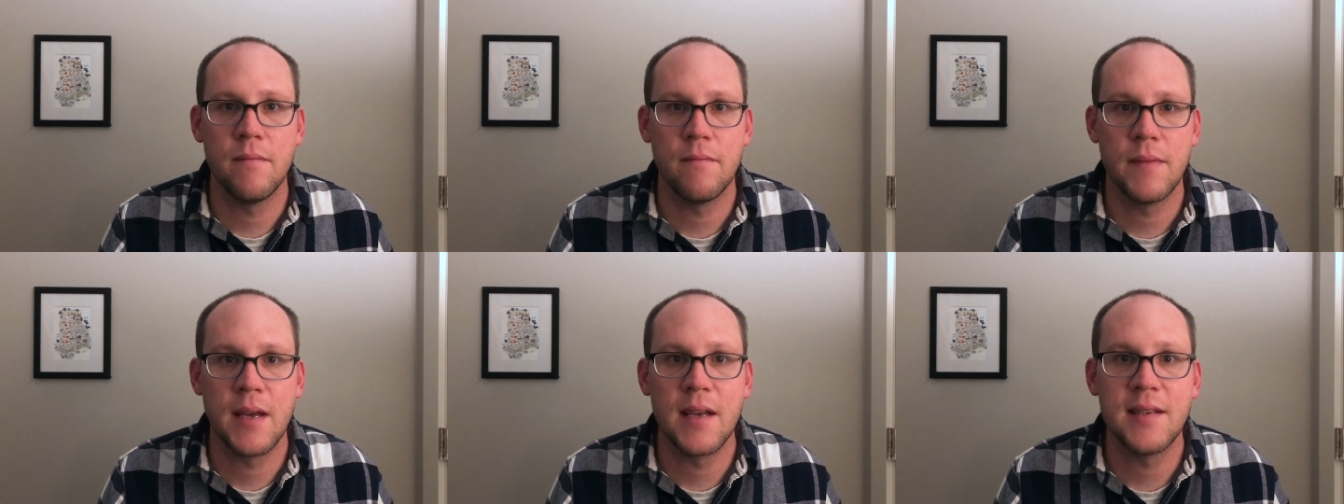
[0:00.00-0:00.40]

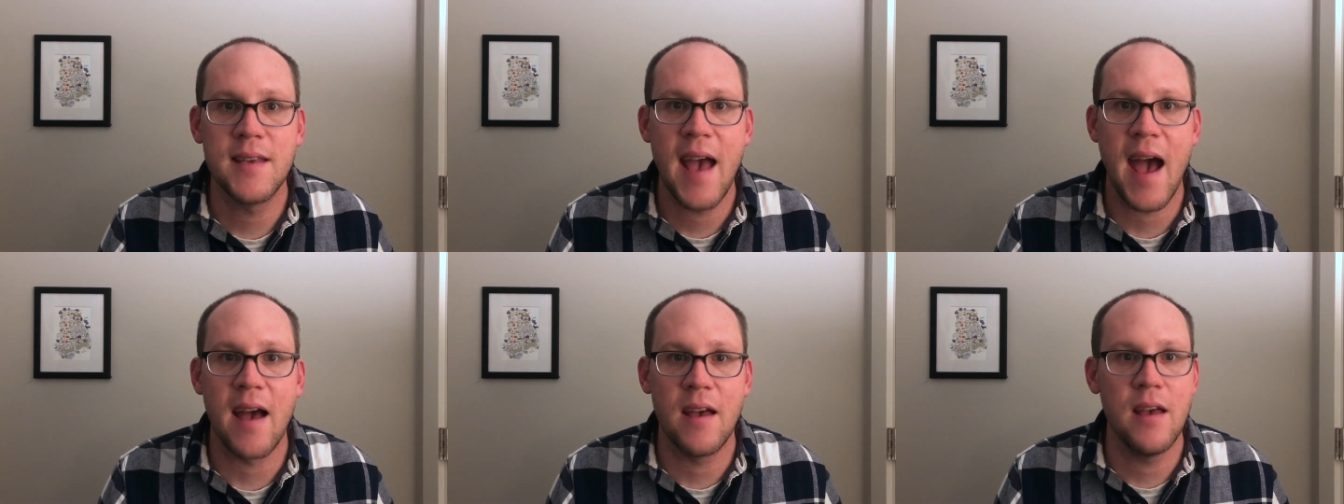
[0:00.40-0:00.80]
Because
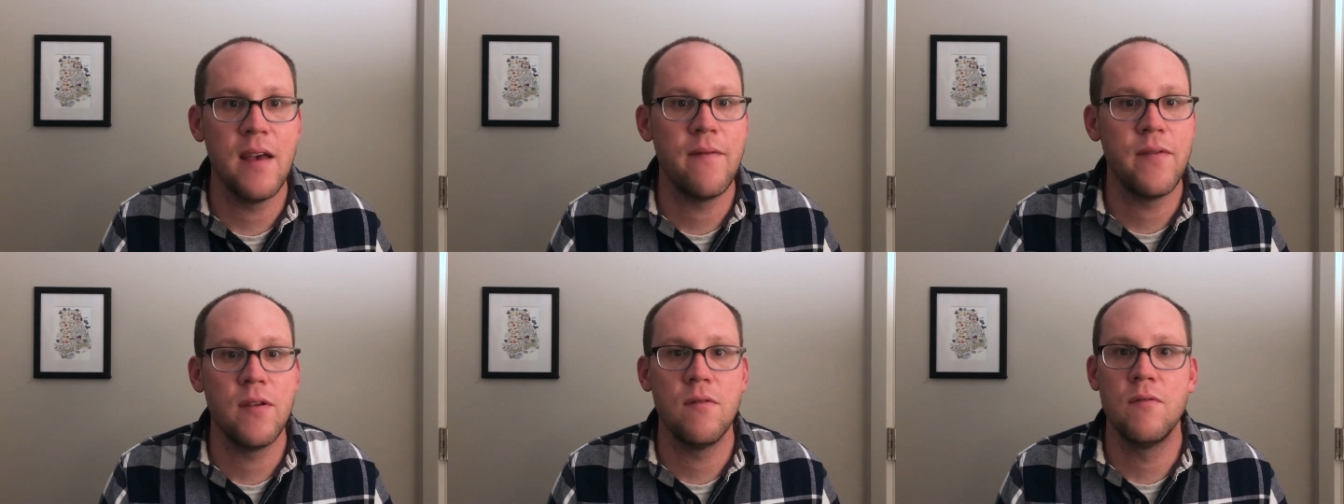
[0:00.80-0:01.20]
yeah,
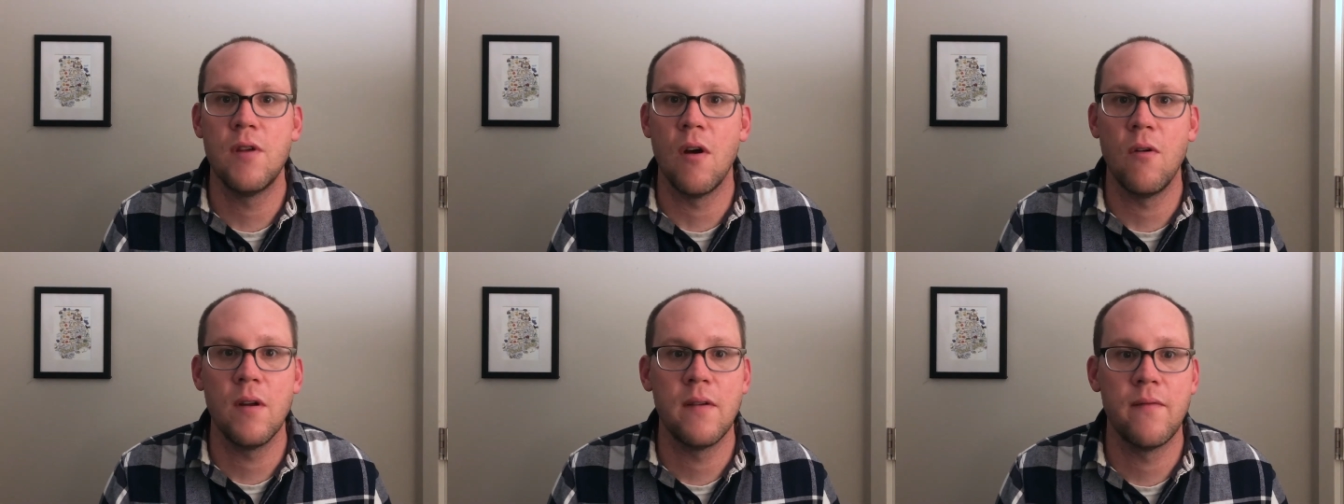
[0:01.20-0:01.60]
if you
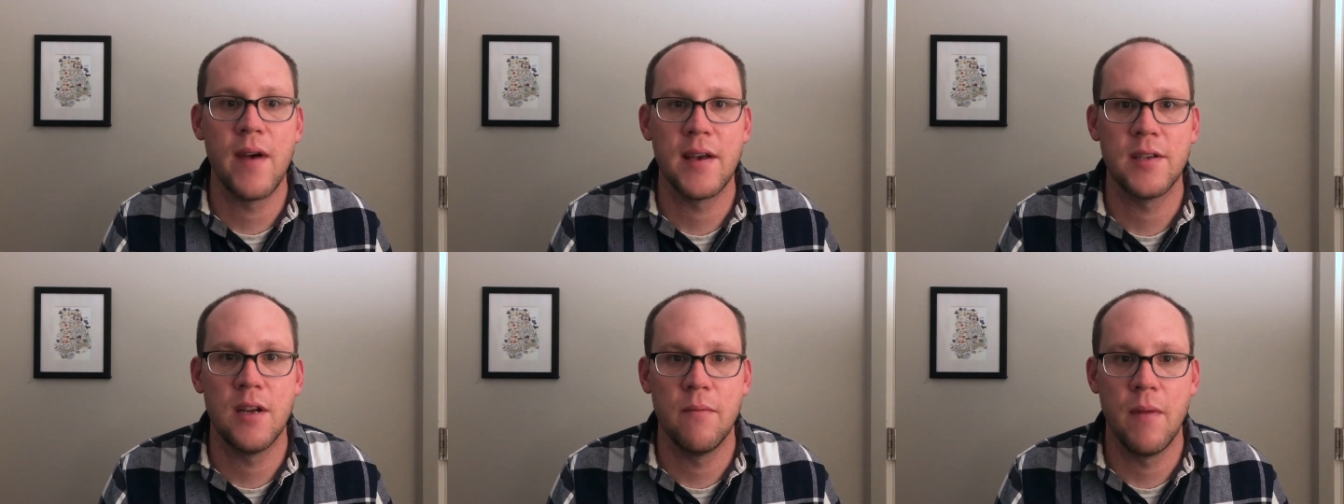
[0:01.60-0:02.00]
don't
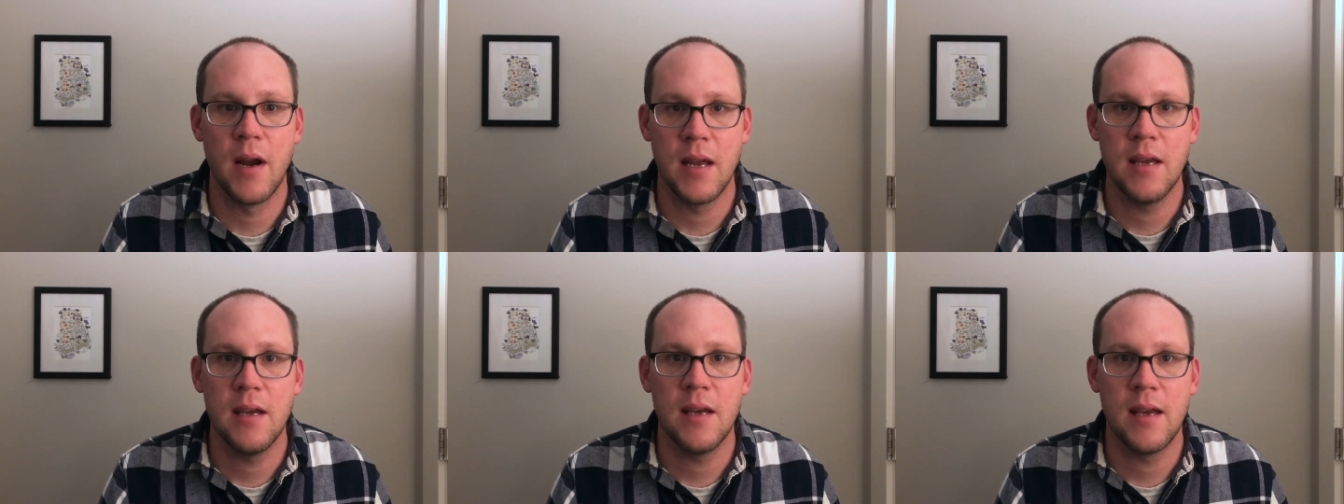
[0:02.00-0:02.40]
invest your
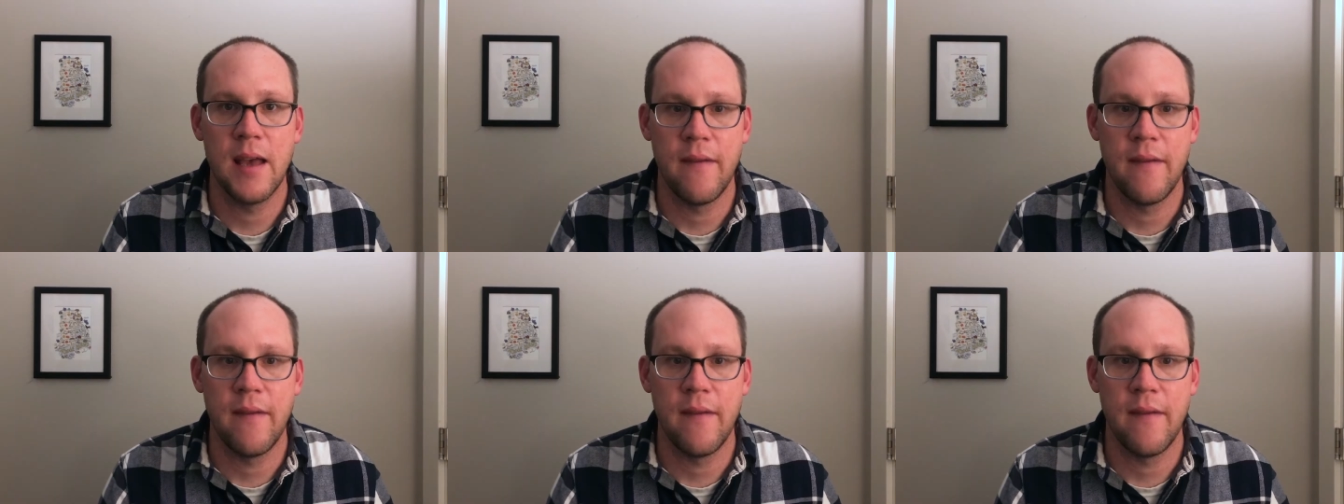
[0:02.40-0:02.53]
money, if